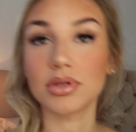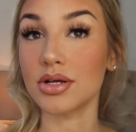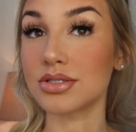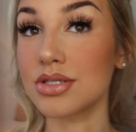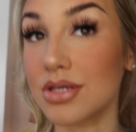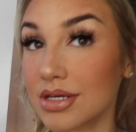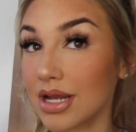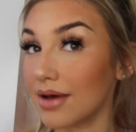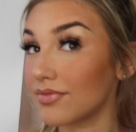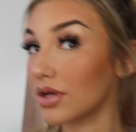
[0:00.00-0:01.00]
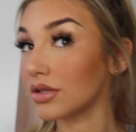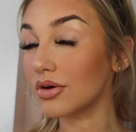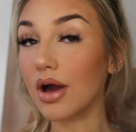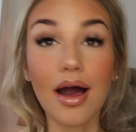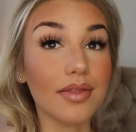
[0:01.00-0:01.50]
closer so you can have a
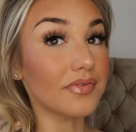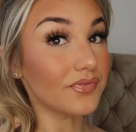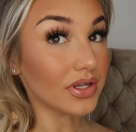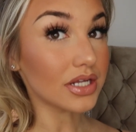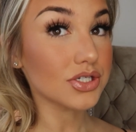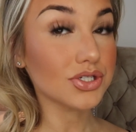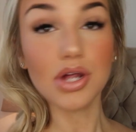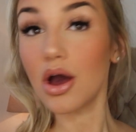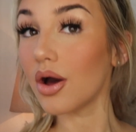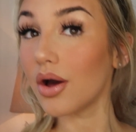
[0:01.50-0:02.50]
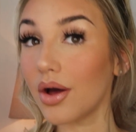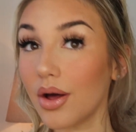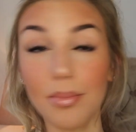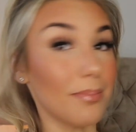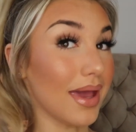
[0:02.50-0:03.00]
look at the finished
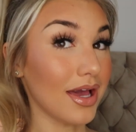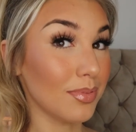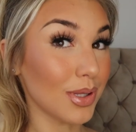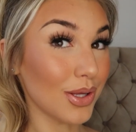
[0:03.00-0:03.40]
makeup